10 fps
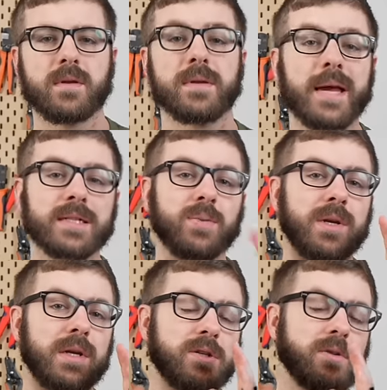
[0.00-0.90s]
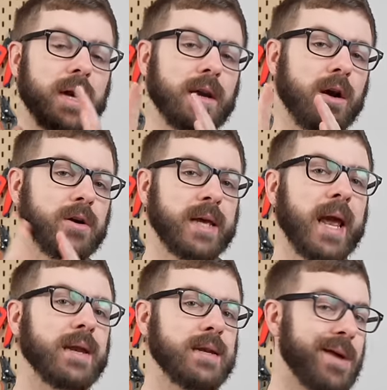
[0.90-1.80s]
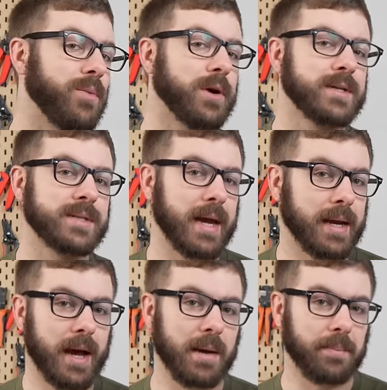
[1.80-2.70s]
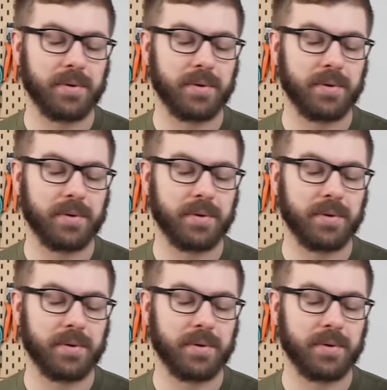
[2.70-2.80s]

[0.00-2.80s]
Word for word: Next, we need to get our CAN network set up.